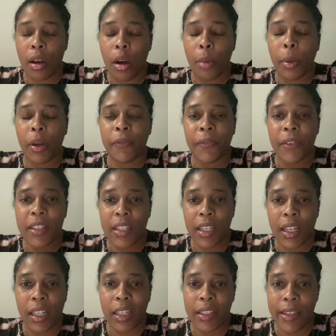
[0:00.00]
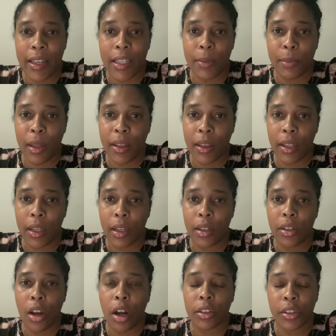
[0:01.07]
Upon physical assessment, the
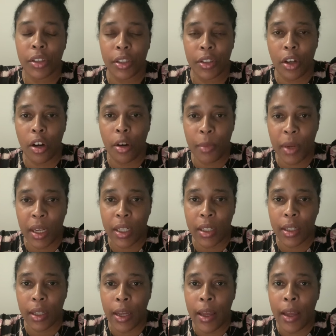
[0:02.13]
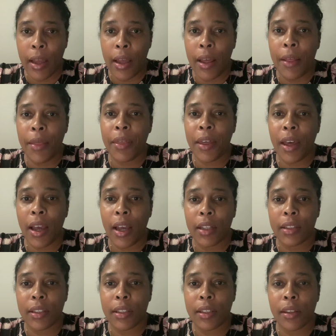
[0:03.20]
doctor determined
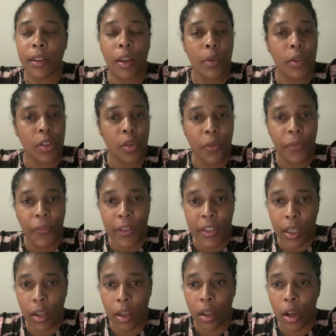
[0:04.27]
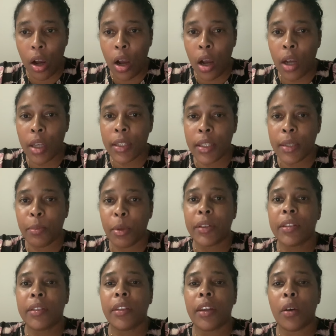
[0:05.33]
that there was no physical cause,
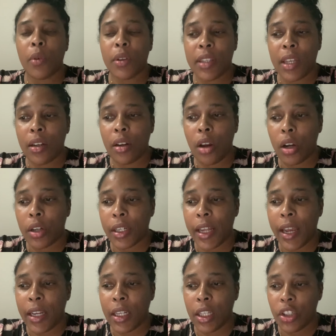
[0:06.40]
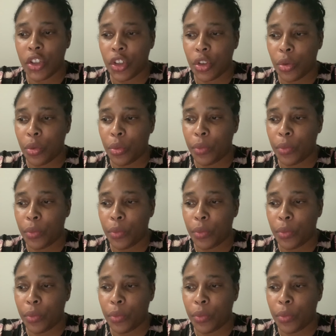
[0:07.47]
but there was an underlying issue.